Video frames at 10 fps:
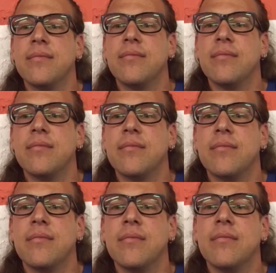
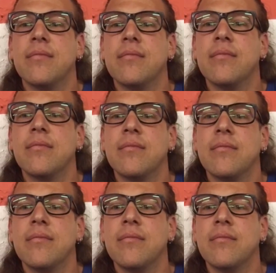
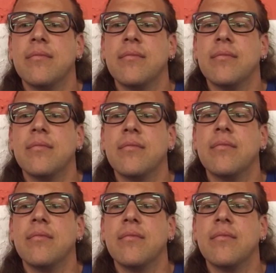
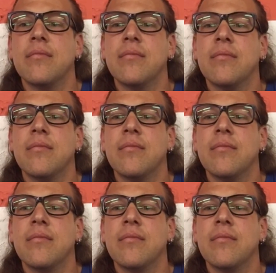No one is speaking in this clip.